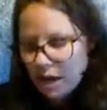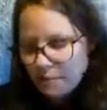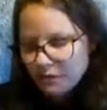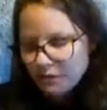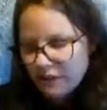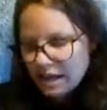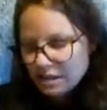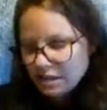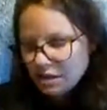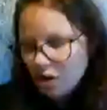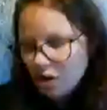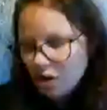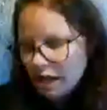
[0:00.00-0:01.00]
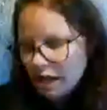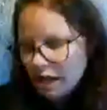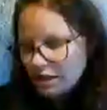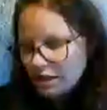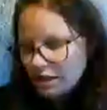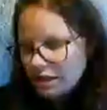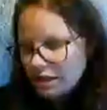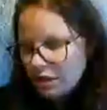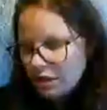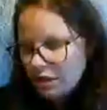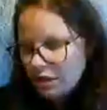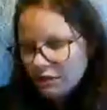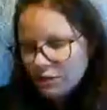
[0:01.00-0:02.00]
dropped fast and hard onto the
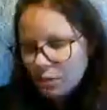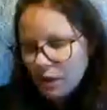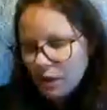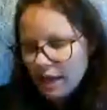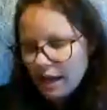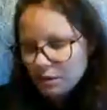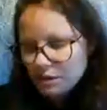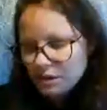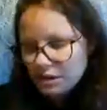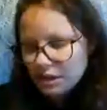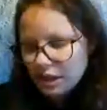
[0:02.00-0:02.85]
south lawn of the White House.